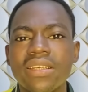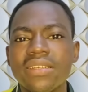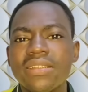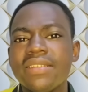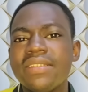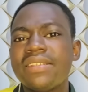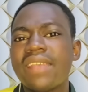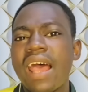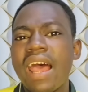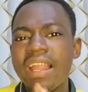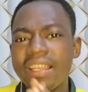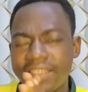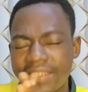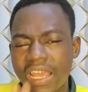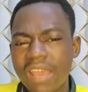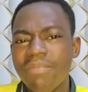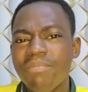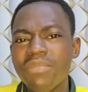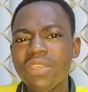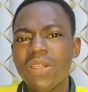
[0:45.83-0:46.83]
sa
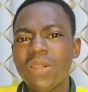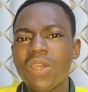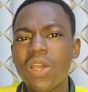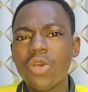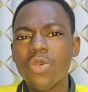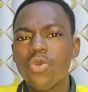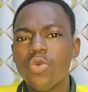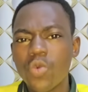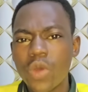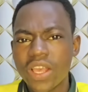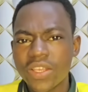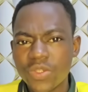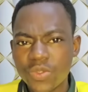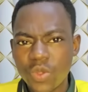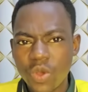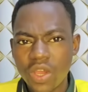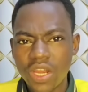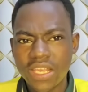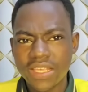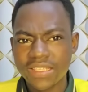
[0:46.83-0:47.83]
$10 million
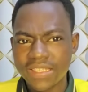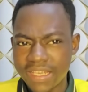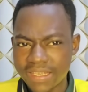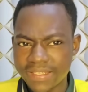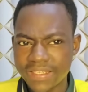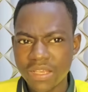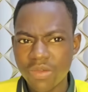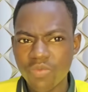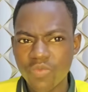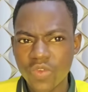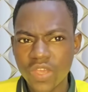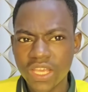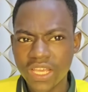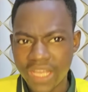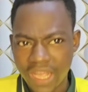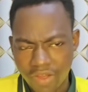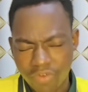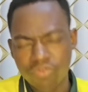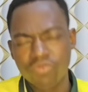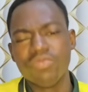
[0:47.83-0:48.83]
asem we
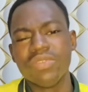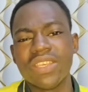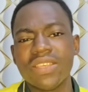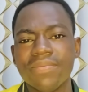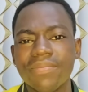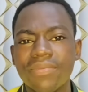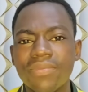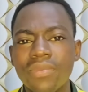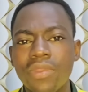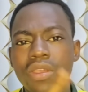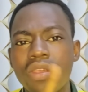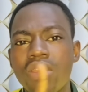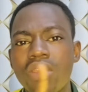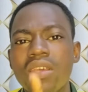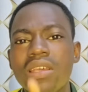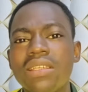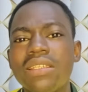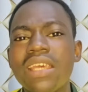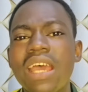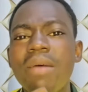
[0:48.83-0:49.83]
ka ho bi
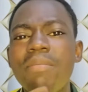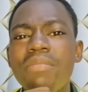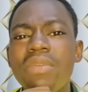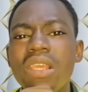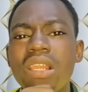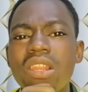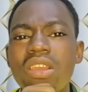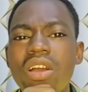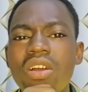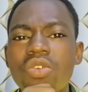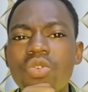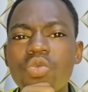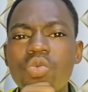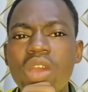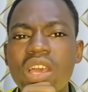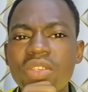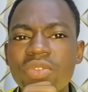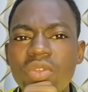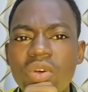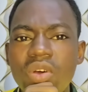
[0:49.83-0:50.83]
$10 million
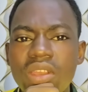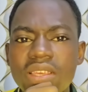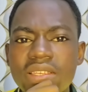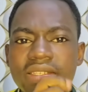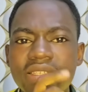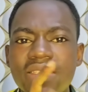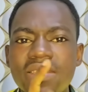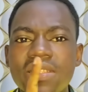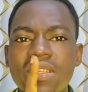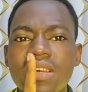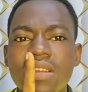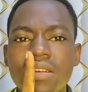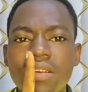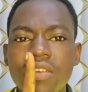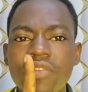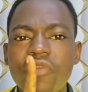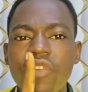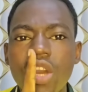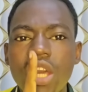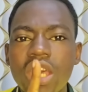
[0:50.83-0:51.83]

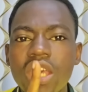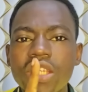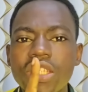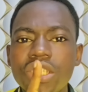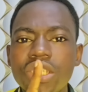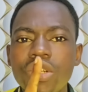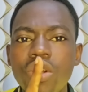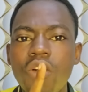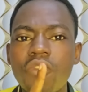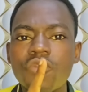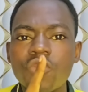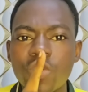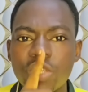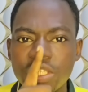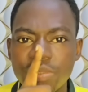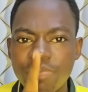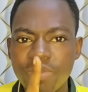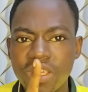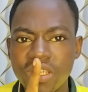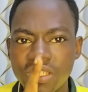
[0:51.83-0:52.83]
revocation of
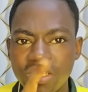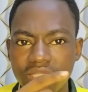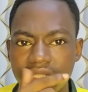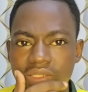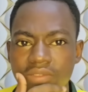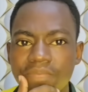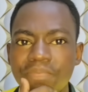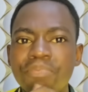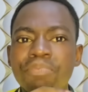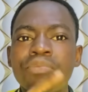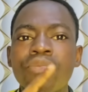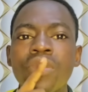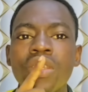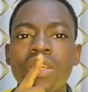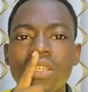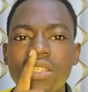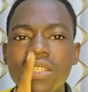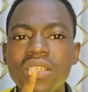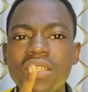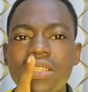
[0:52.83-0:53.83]
suspension
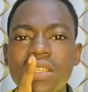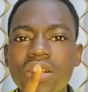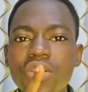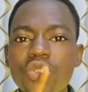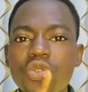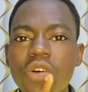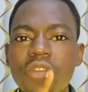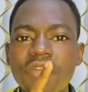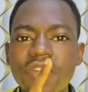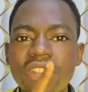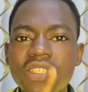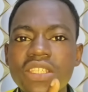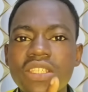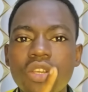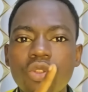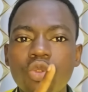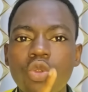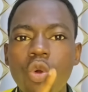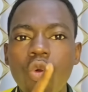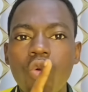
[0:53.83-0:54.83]
details of
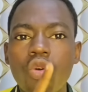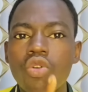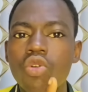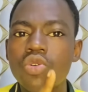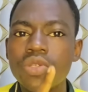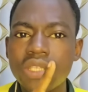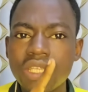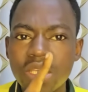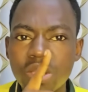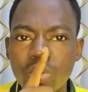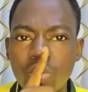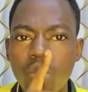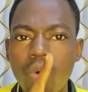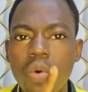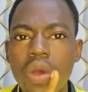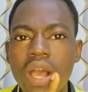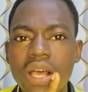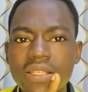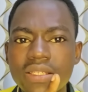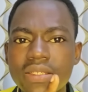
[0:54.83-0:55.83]
CJ Torkono's
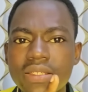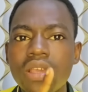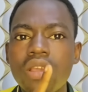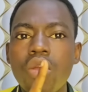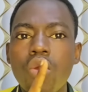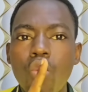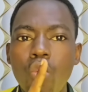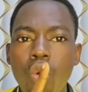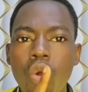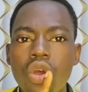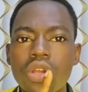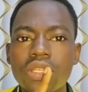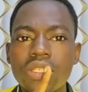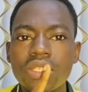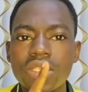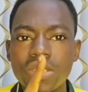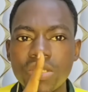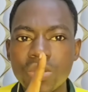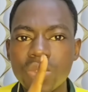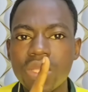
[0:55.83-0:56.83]
ECOWAS court
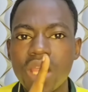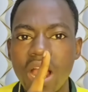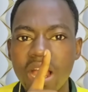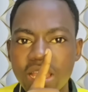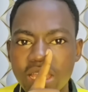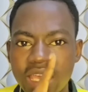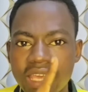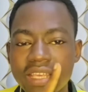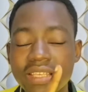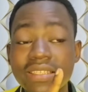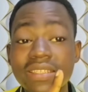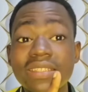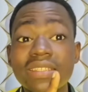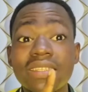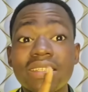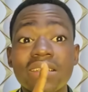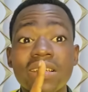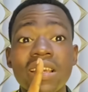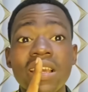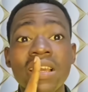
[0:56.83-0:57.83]
suit
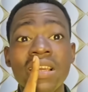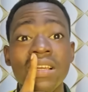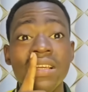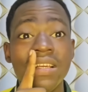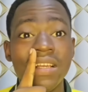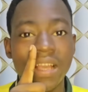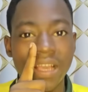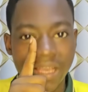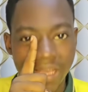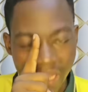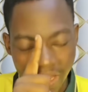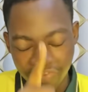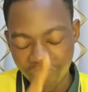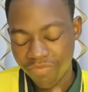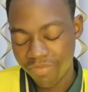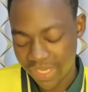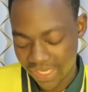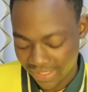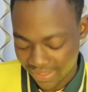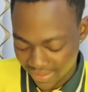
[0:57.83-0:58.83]
against
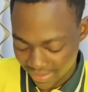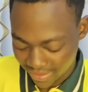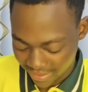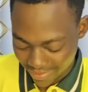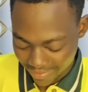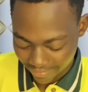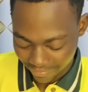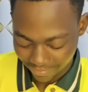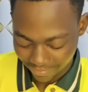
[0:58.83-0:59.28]
government.